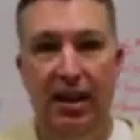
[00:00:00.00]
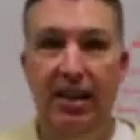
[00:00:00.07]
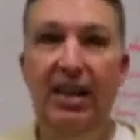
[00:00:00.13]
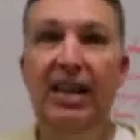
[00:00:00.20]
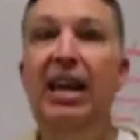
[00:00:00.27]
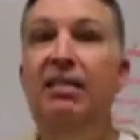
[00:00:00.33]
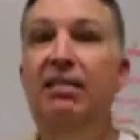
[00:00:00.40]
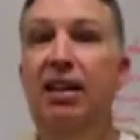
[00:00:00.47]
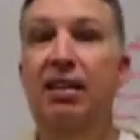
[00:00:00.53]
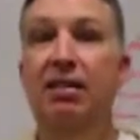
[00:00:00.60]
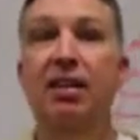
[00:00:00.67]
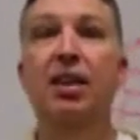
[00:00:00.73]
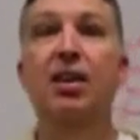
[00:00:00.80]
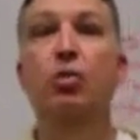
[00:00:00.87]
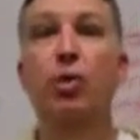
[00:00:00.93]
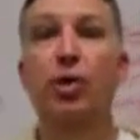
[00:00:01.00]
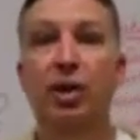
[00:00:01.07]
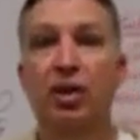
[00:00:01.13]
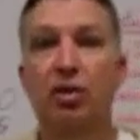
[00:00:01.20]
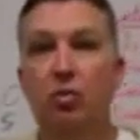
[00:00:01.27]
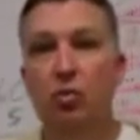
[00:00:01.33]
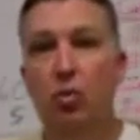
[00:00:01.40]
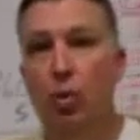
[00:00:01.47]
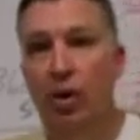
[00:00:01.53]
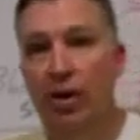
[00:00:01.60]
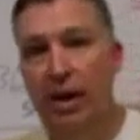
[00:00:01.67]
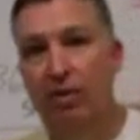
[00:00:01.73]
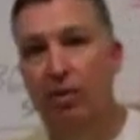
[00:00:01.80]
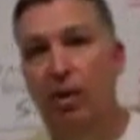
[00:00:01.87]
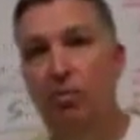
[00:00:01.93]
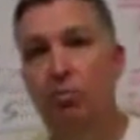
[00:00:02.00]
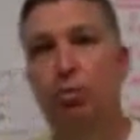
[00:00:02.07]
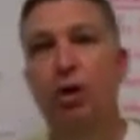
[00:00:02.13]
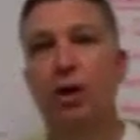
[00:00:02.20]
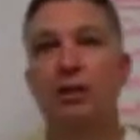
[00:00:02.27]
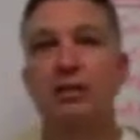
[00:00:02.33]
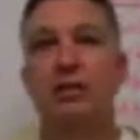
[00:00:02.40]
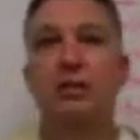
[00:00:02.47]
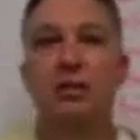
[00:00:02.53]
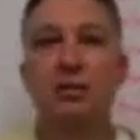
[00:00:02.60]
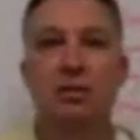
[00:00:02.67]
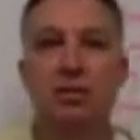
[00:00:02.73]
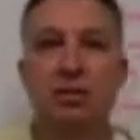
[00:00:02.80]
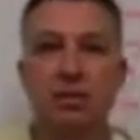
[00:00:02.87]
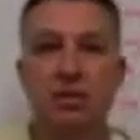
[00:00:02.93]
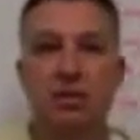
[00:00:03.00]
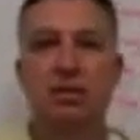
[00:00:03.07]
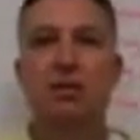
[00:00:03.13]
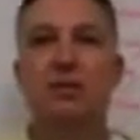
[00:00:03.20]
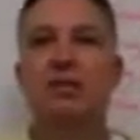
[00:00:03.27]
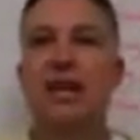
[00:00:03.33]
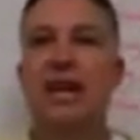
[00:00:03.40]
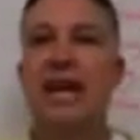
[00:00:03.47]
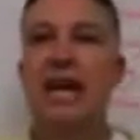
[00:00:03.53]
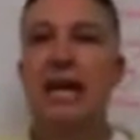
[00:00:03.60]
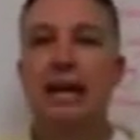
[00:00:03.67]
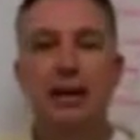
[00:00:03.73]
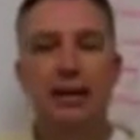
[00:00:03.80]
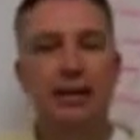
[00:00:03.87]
I think AT&T really is the one that really brought it to head.